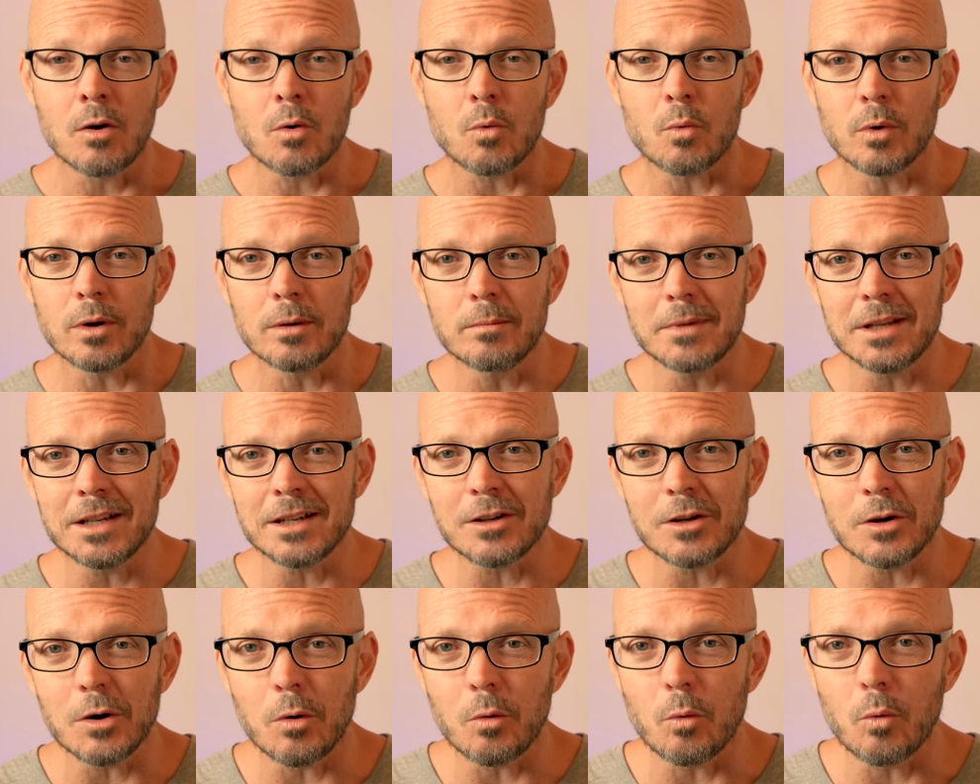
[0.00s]
Women
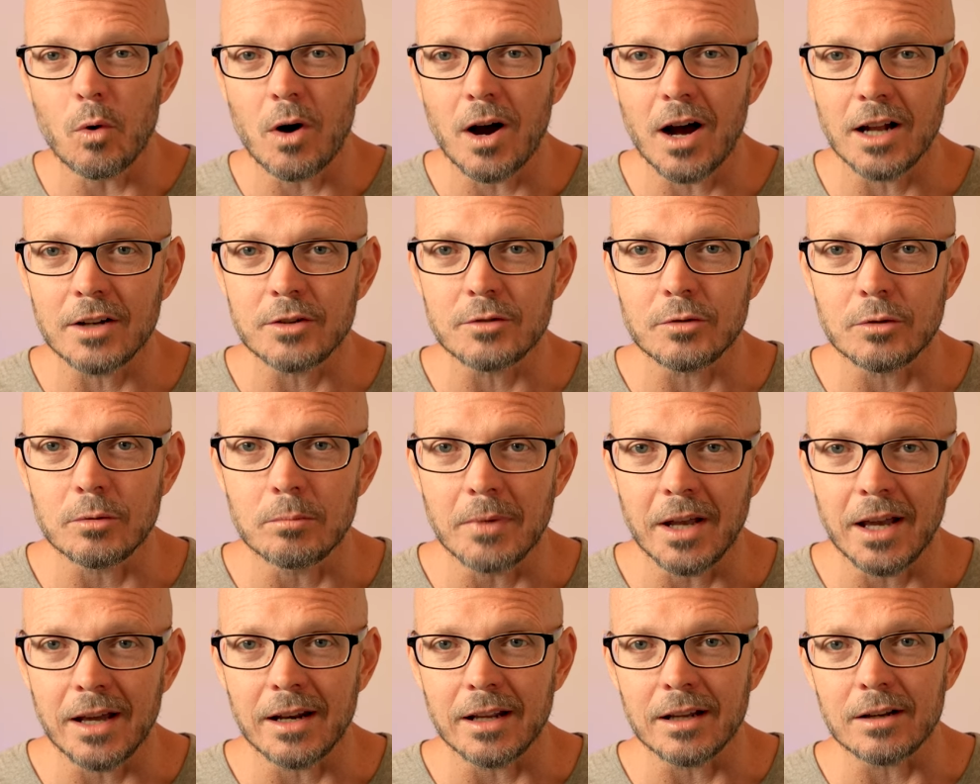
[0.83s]
go watch
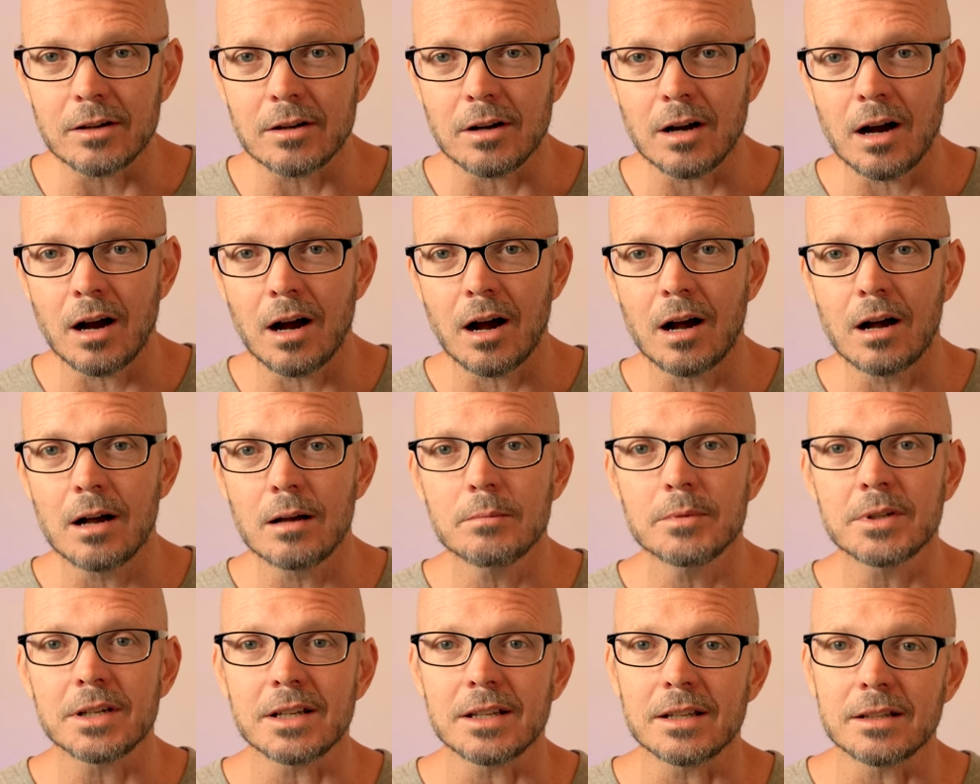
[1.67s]
romantic
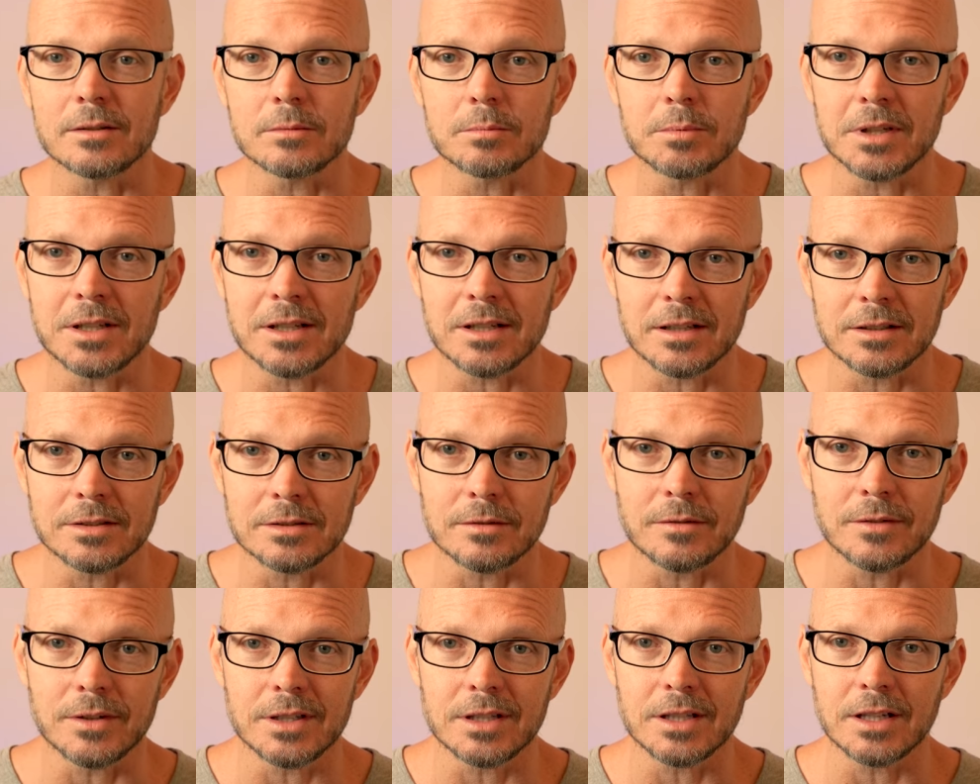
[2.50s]
comedies because
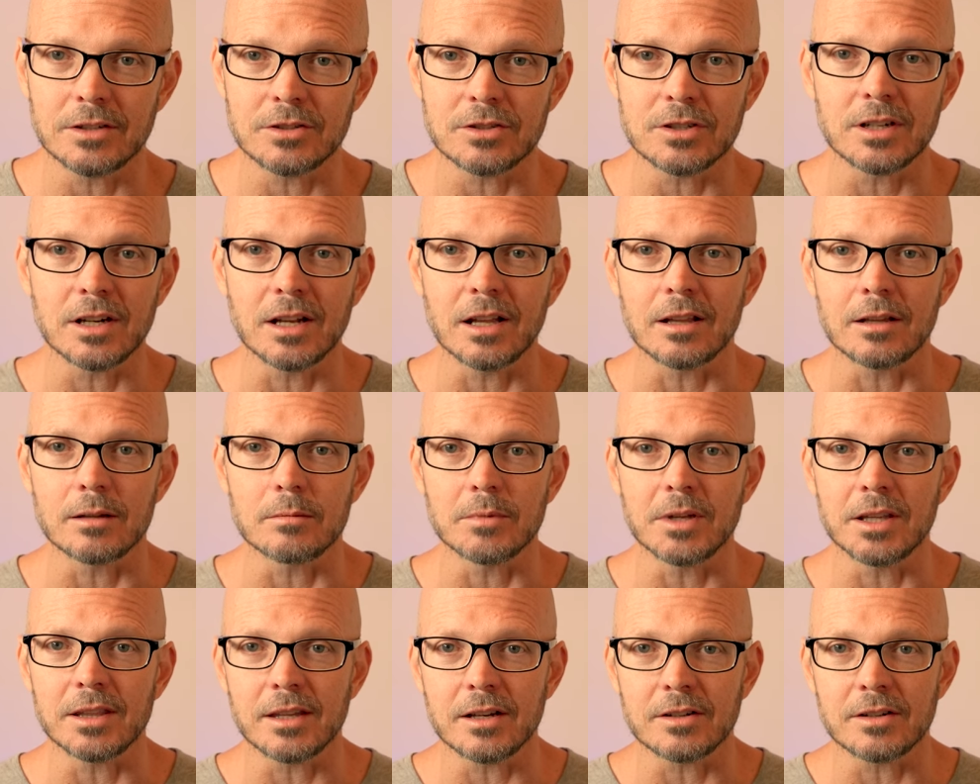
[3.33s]
of the tension element.